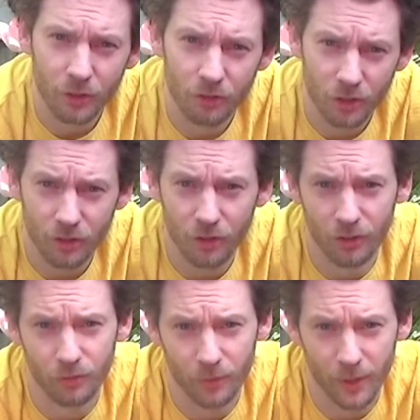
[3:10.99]

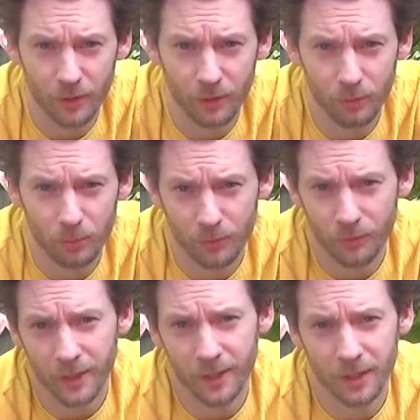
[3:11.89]
Jesus' friends were
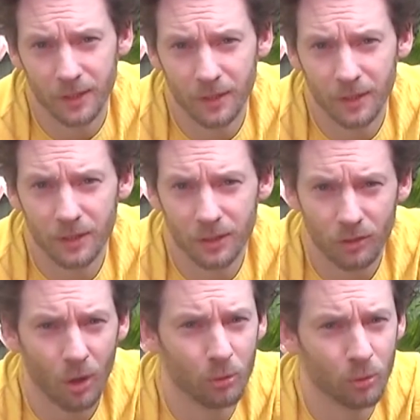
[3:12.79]
feeling the
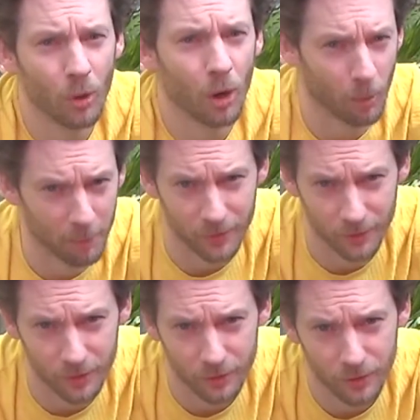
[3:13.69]
total
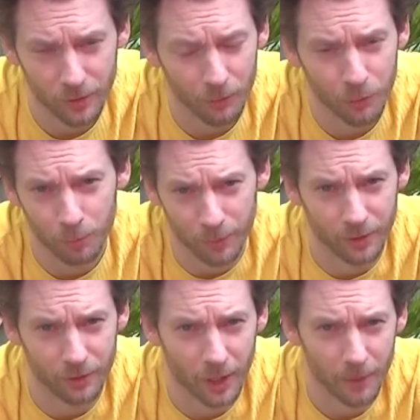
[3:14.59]
opposite of
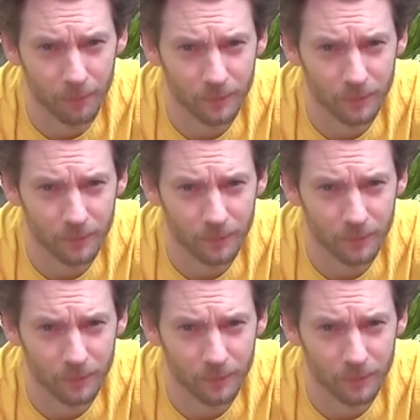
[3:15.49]
springtime.